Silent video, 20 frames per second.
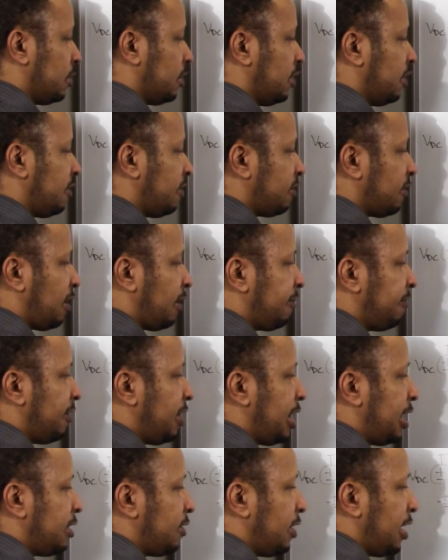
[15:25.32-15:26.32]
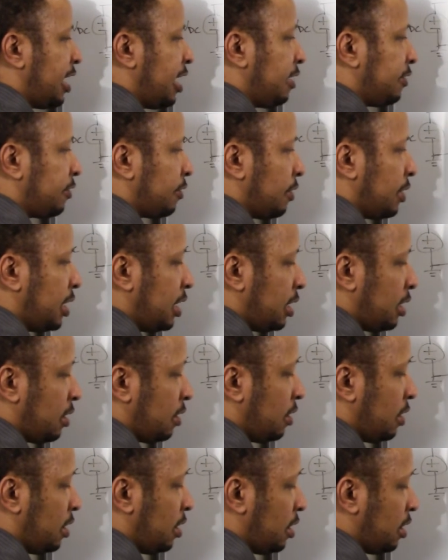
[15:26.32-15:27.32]
this is our final answer
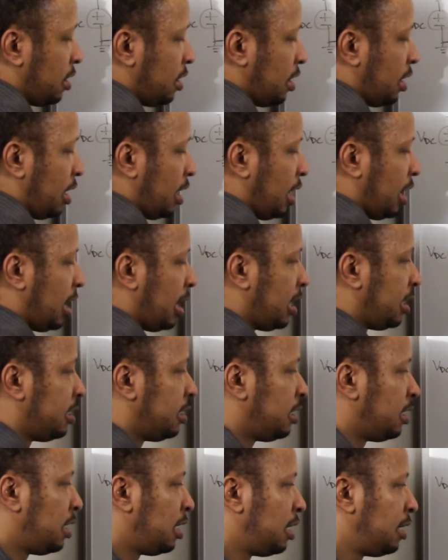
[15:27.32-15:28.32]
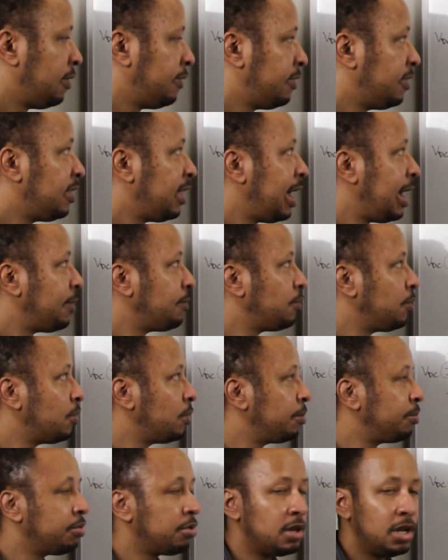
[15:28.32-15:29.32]
here, and that
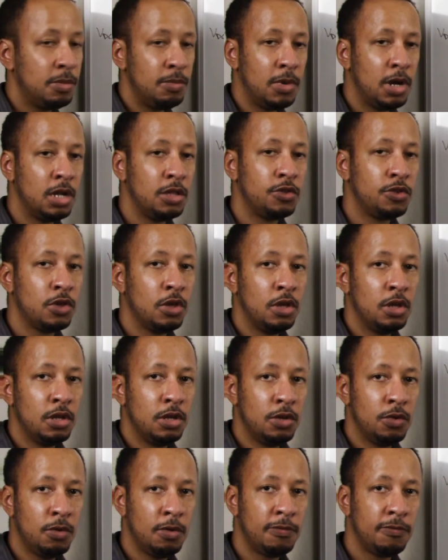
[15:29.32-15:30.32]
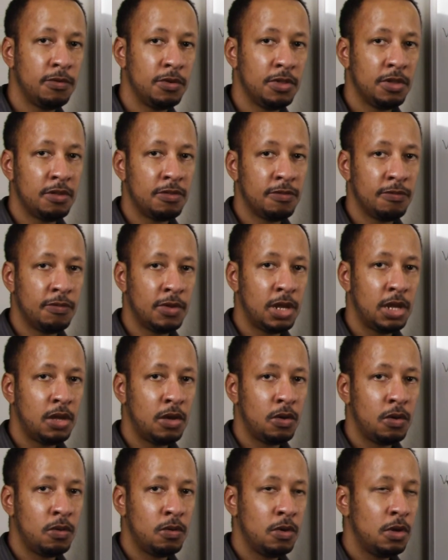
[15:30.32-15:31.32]
will pretty much do it for this
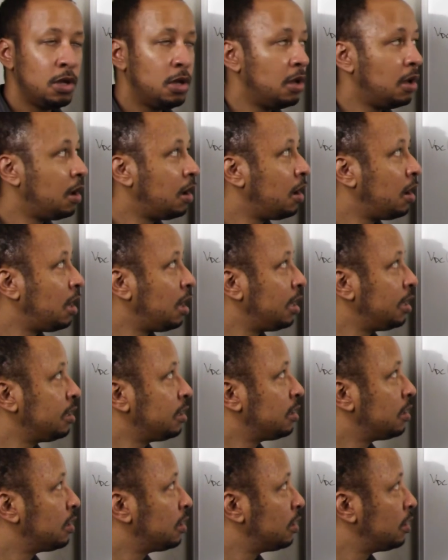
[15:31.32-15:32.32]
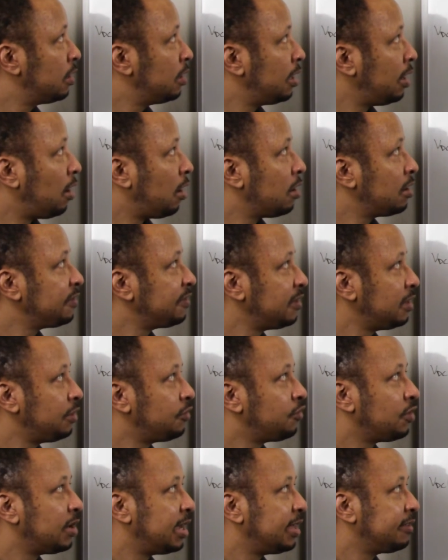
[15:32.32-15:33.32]
video on
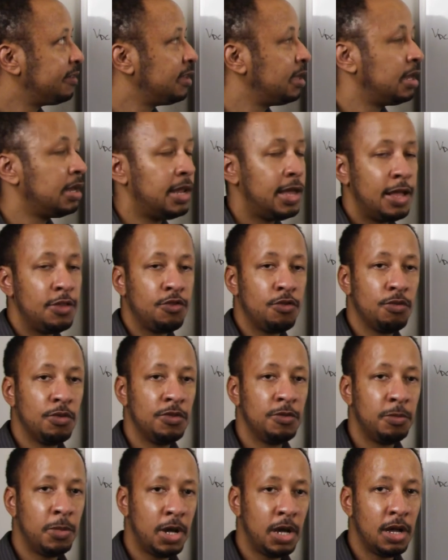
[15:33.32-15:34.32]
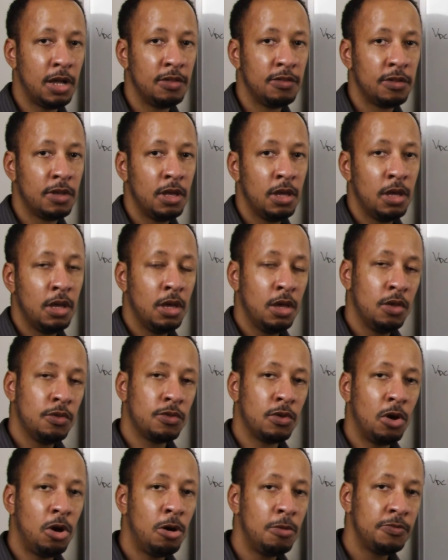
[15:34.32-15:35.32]
RC transient natural response.
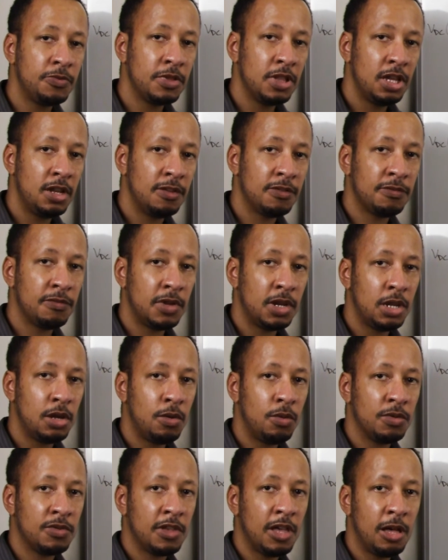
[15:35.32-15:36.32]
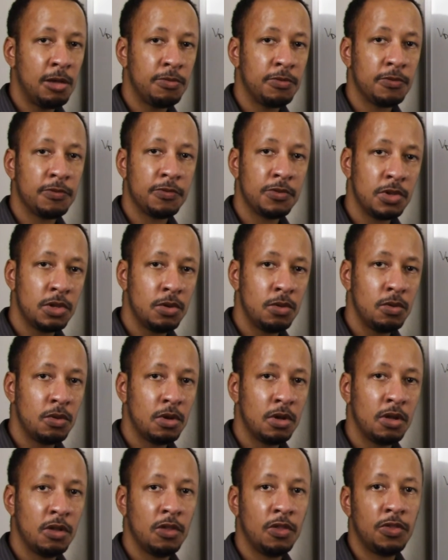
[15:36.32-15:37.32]
So hopefully this video was helpful for
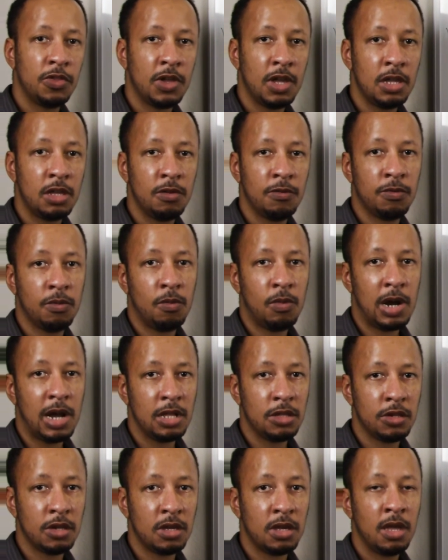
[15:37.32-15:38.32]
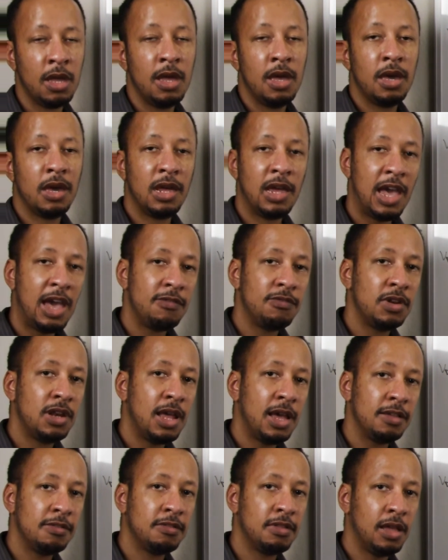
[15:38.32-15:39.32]
you. Thank you for watching and have a
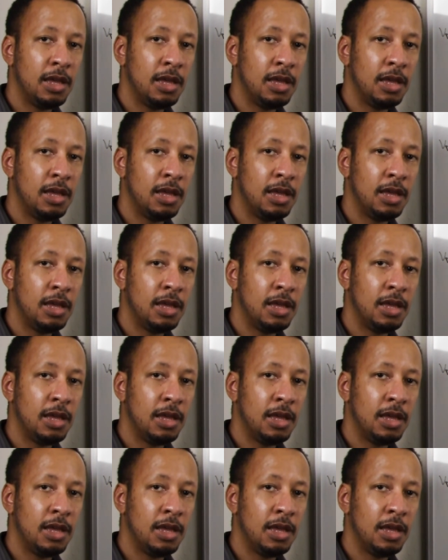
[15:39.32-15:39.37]
nice